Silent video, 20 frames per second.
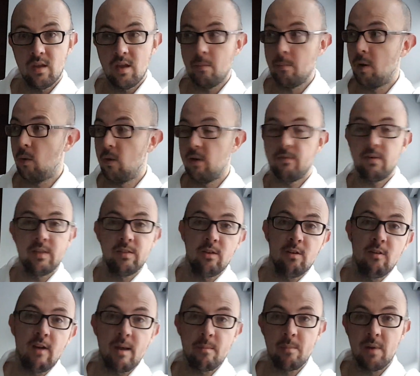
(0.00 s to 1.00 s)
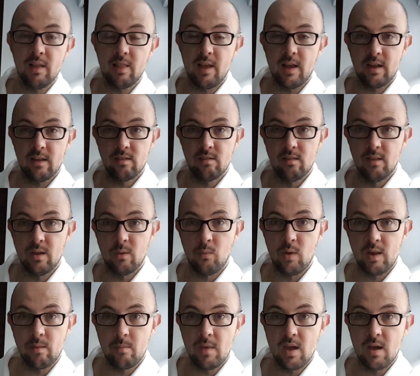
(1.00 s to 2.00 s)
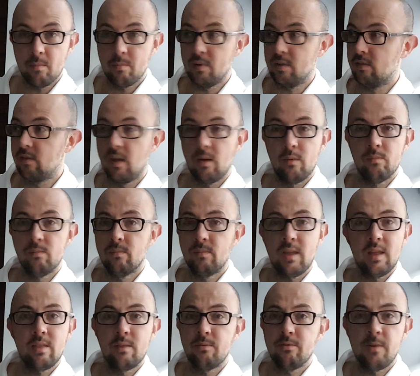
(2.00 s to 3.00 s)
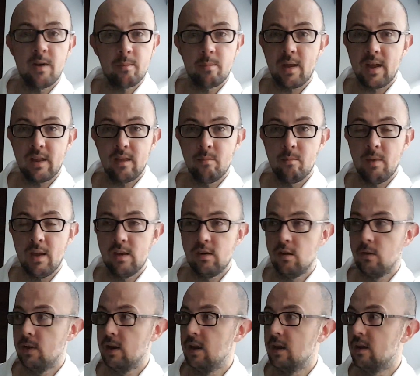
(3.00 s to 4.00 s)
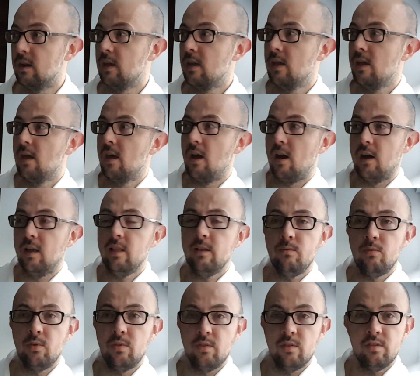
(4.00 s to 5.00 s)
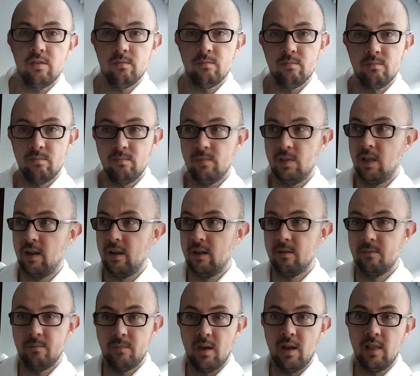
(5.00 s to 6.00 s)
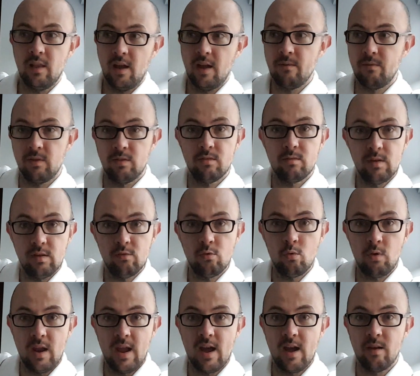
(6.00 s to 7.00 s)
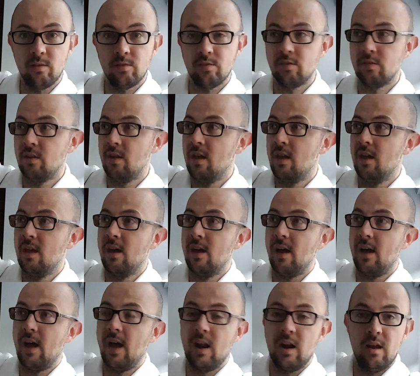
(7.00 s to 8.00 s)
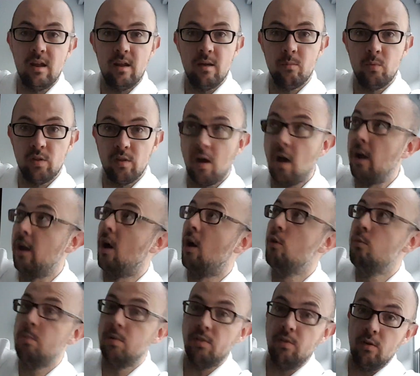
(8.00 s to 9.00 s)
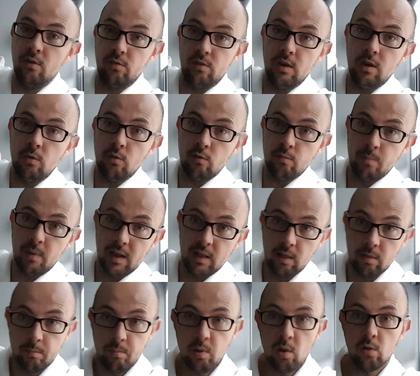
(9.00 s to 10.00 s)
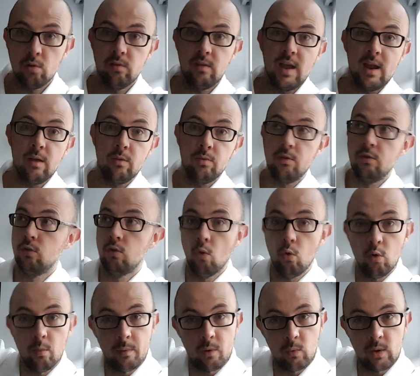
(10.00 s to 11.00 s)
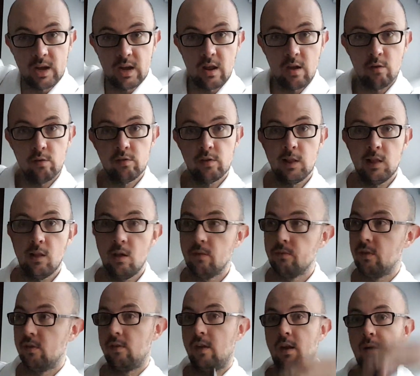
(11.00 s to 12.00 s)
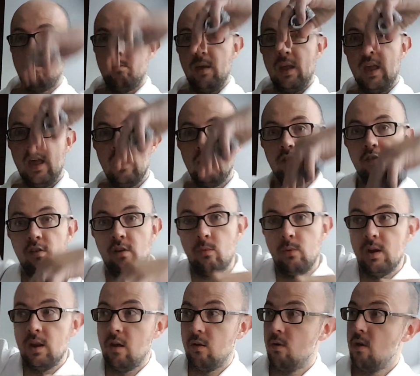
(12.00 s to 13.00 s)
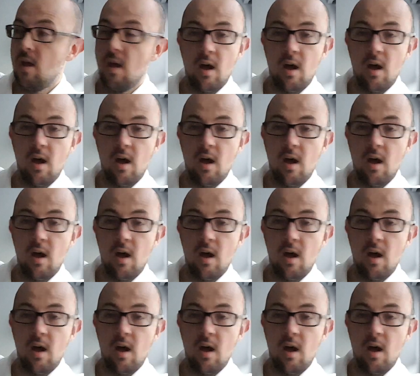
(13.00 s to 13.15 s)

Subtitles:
My wife had to grab my leg and wake me up and say, get the fuck back in bed, you idiot. I live on I have a 3-story house, and I opened those, those big little pull down the dormer windows in the loft. It's like a big hinging window.